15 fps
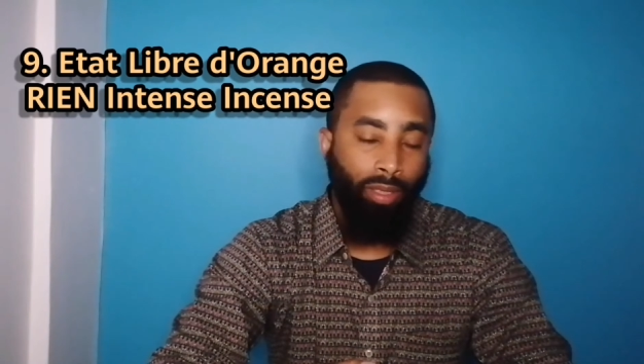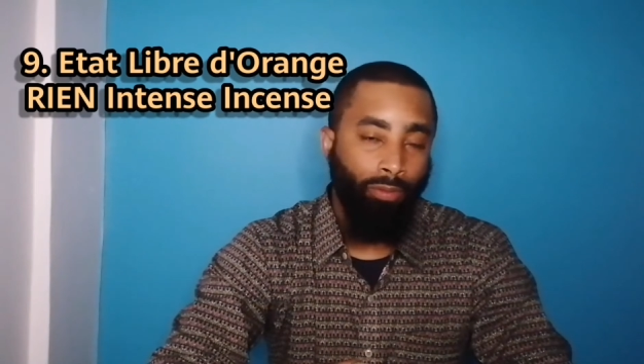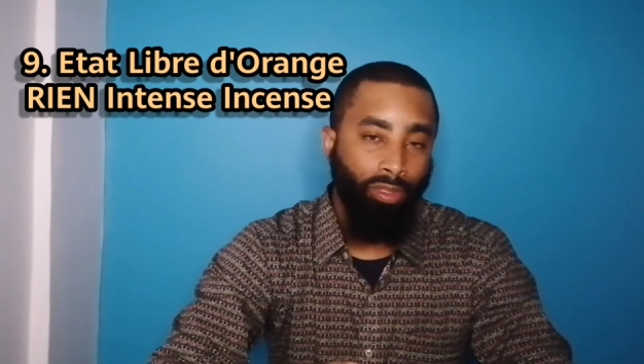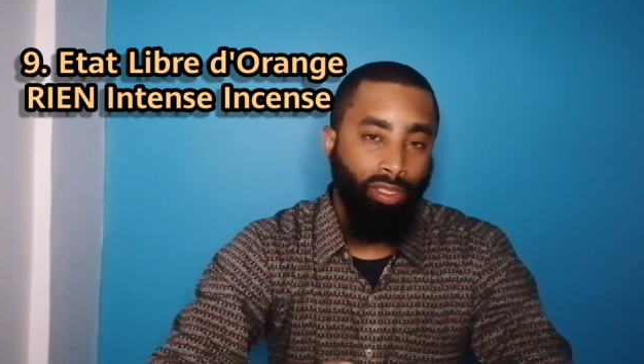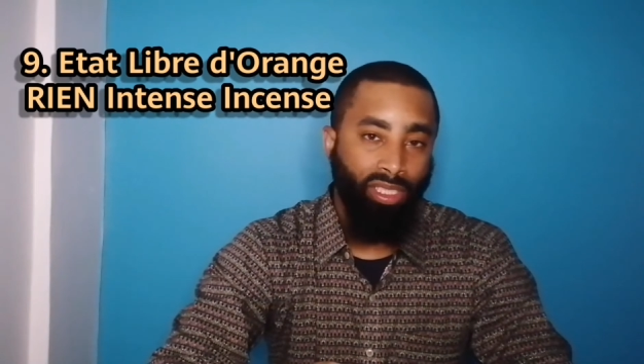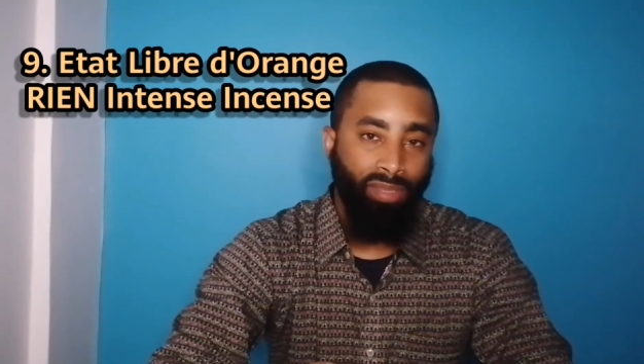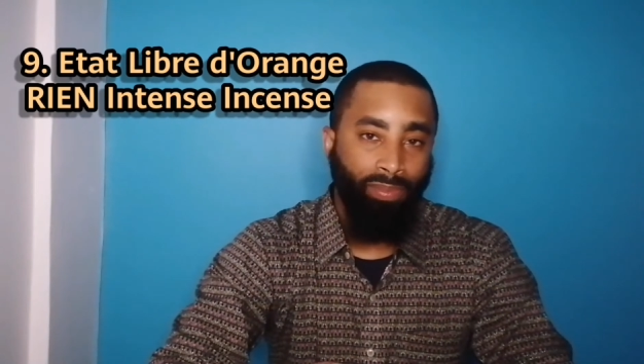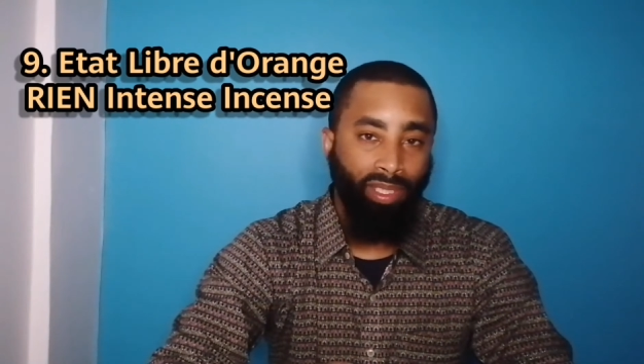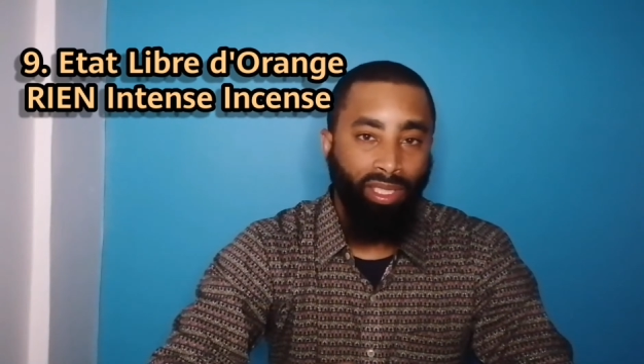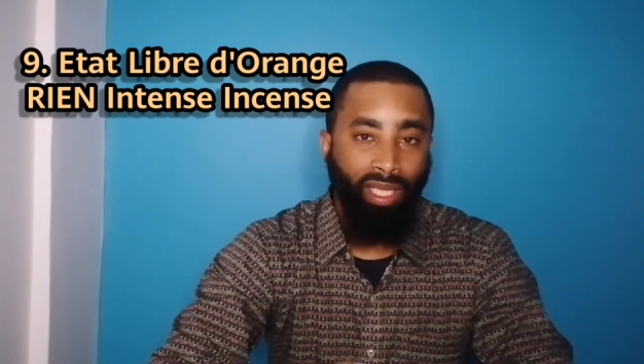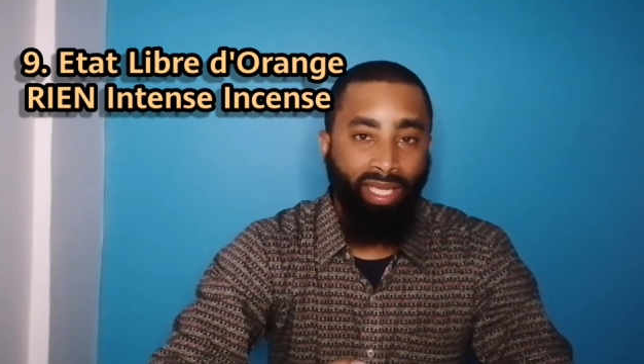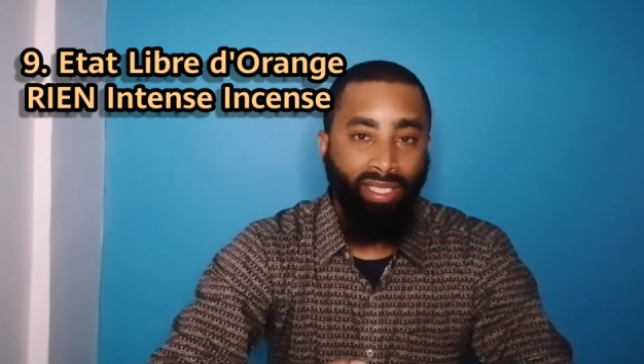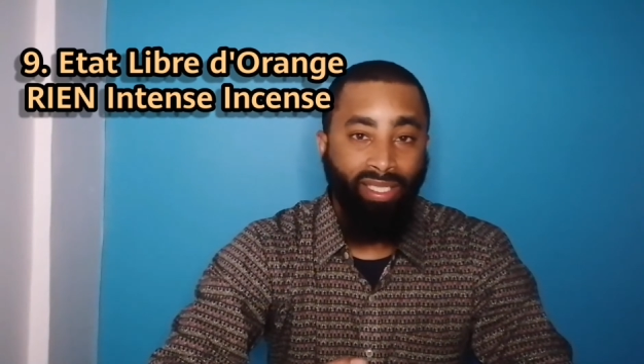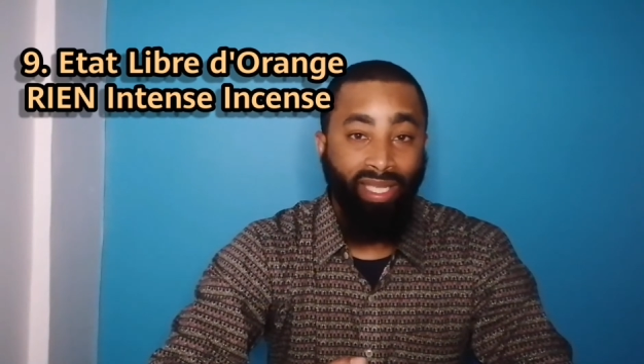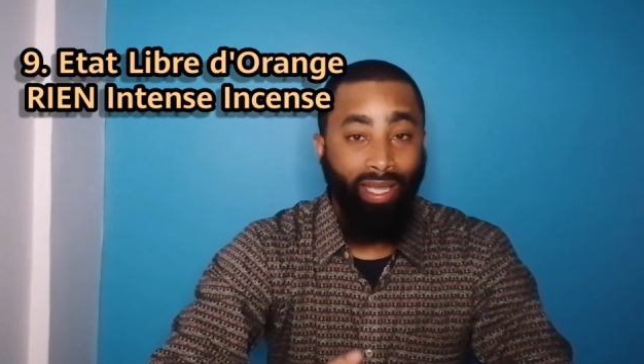It would just be
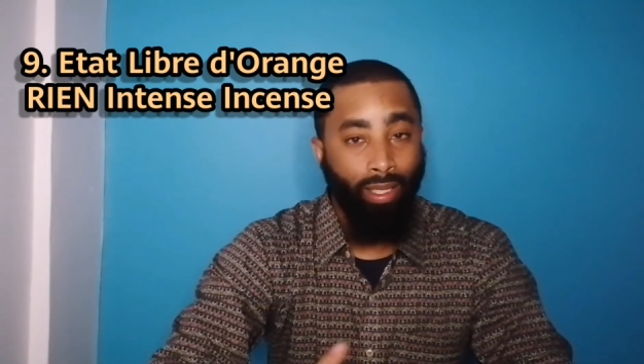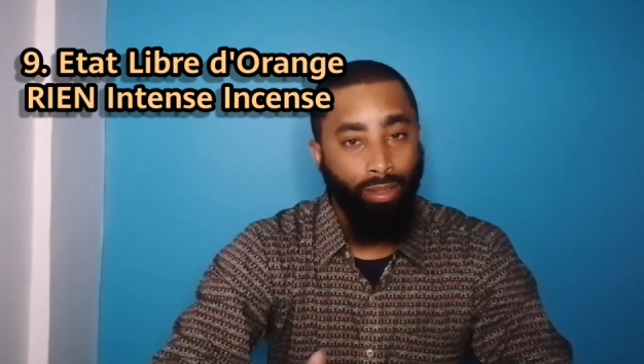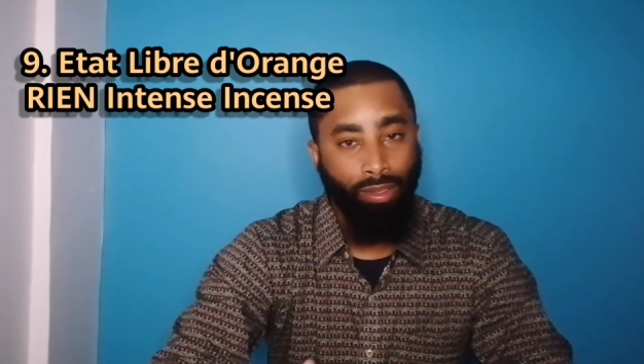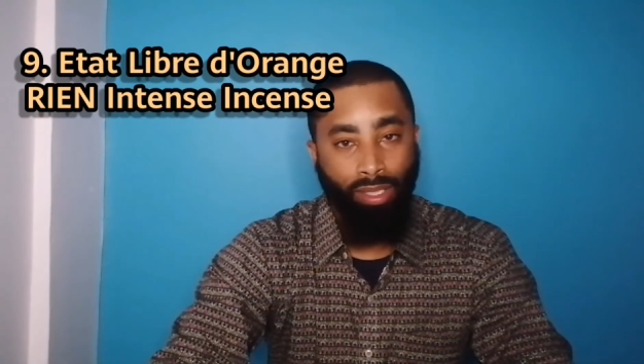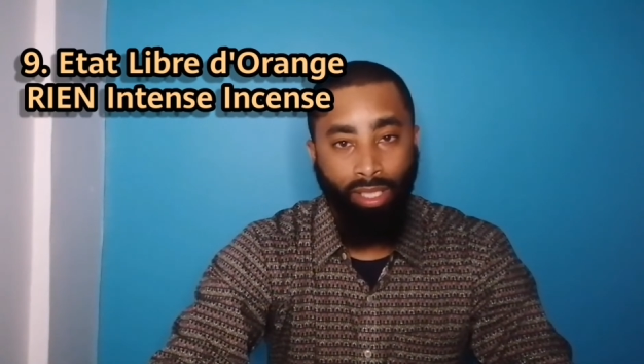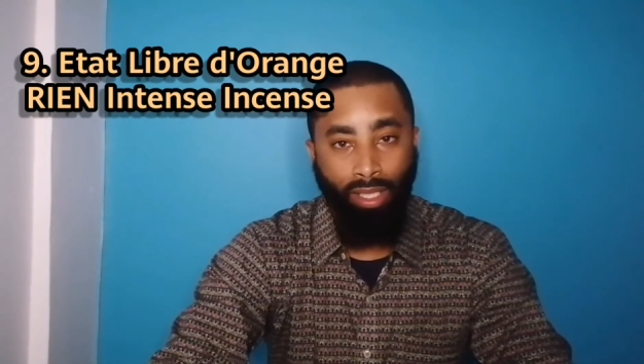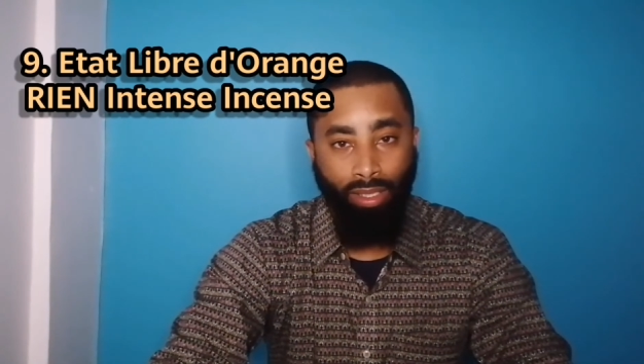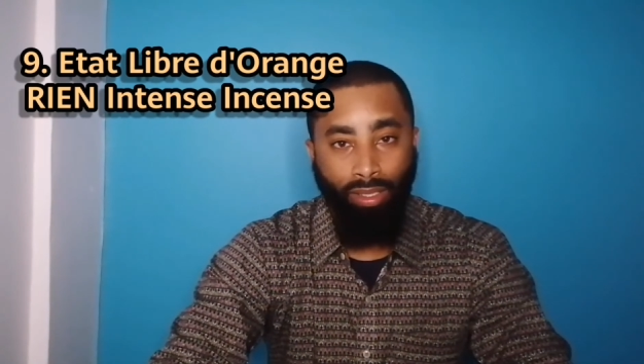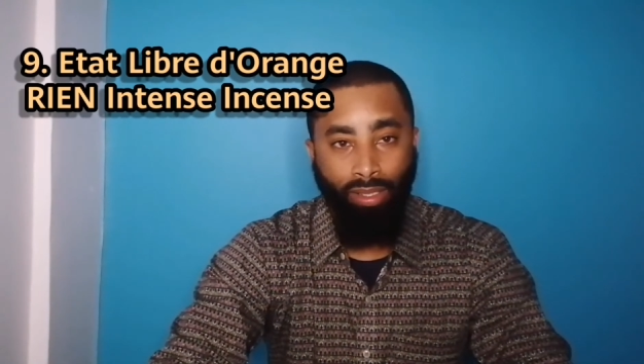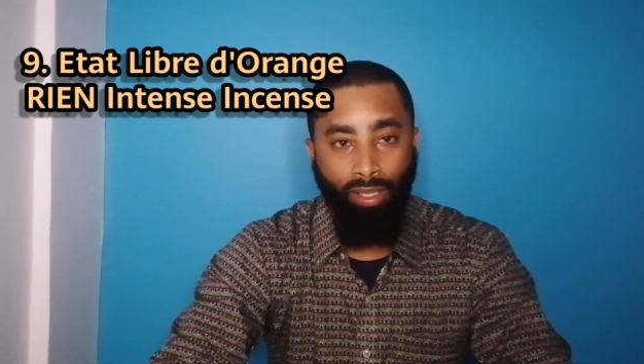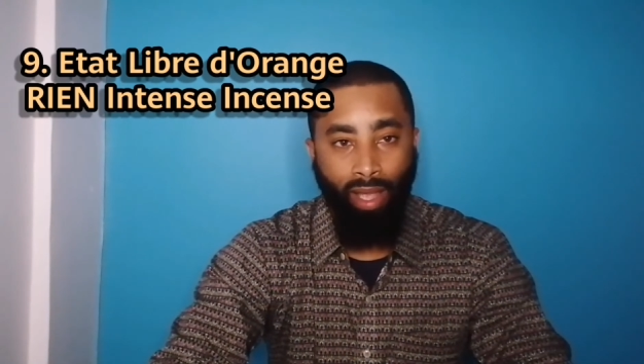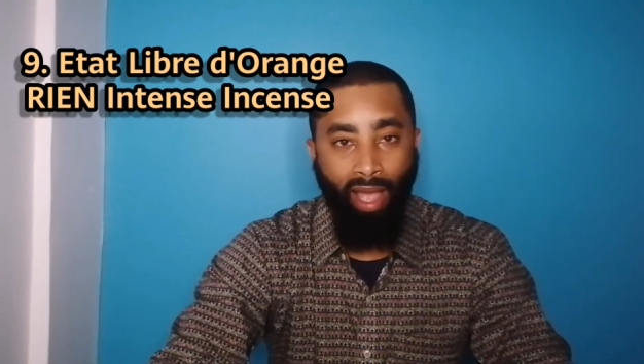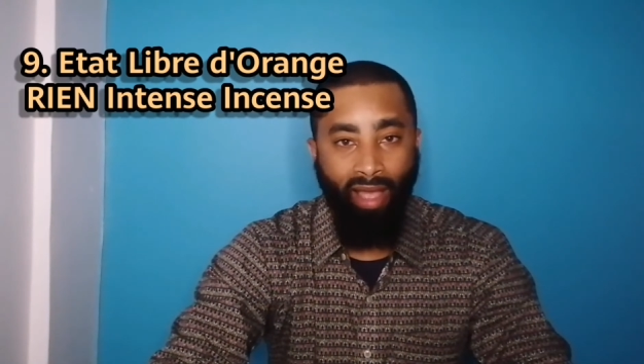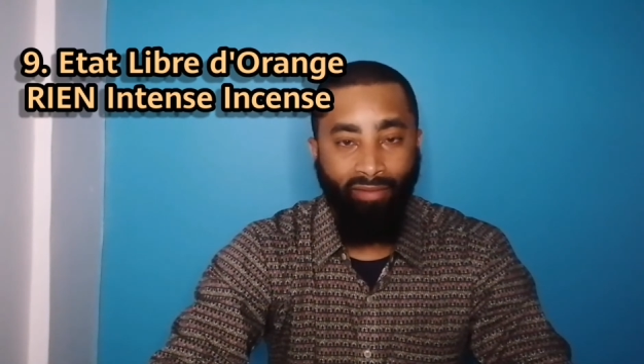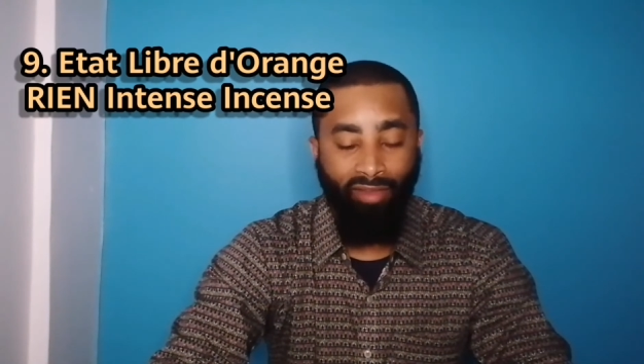less intense,
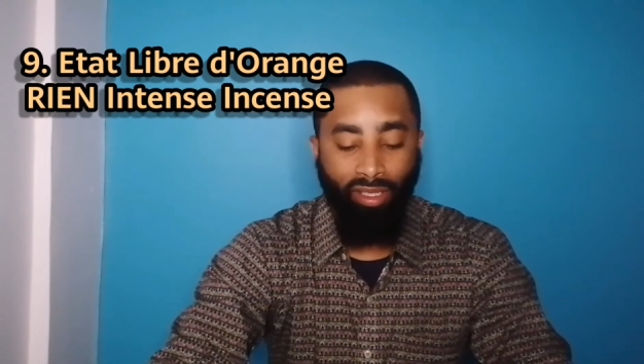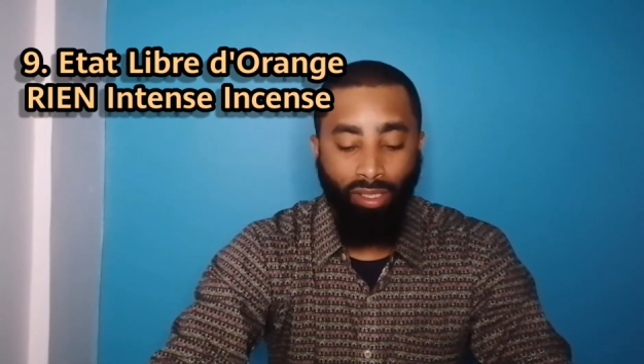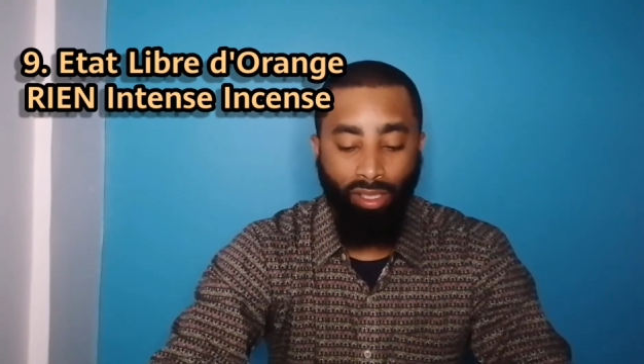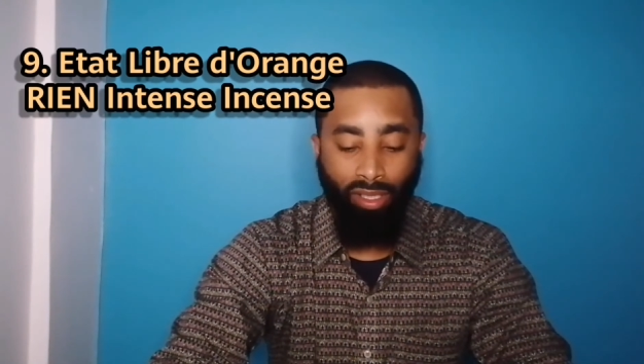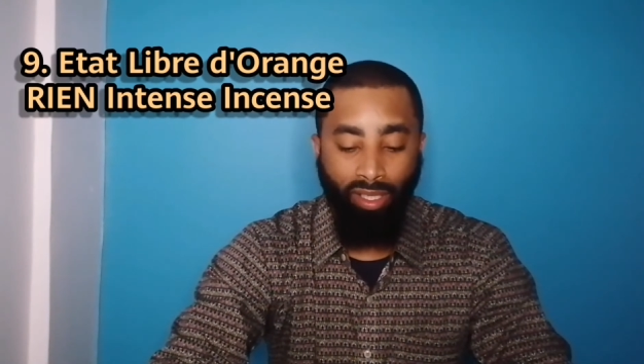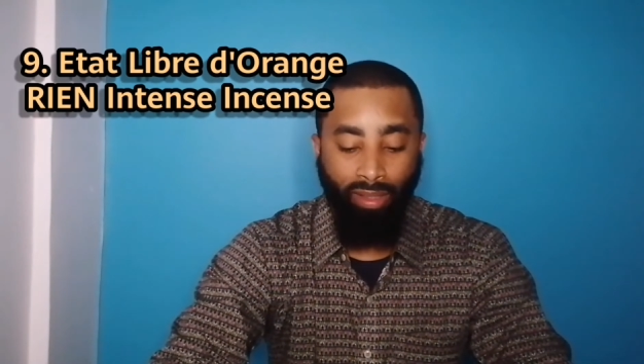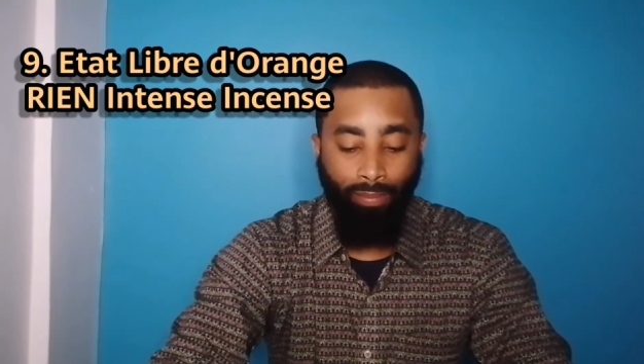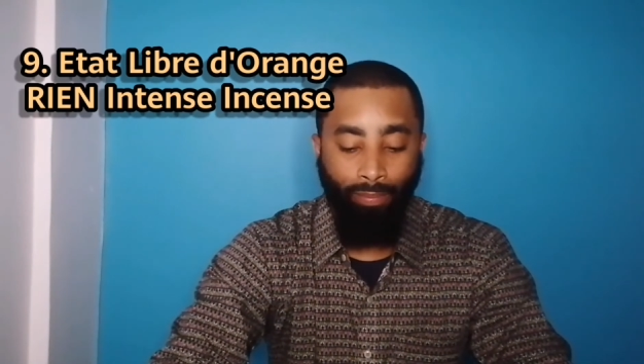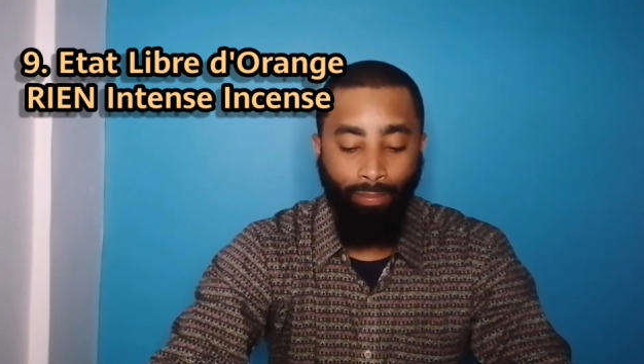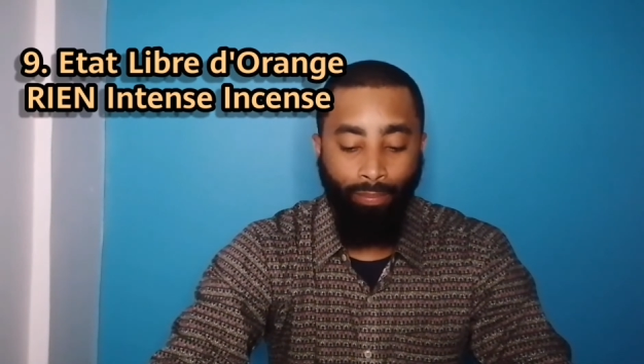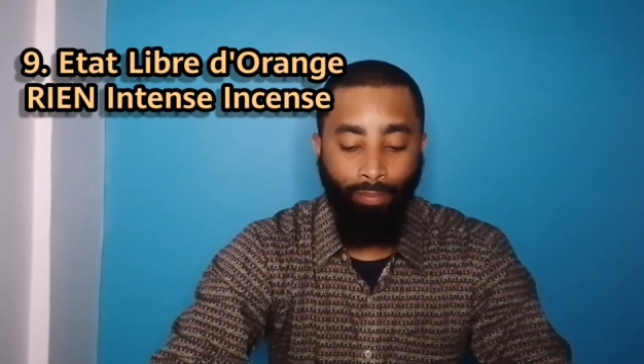obviously.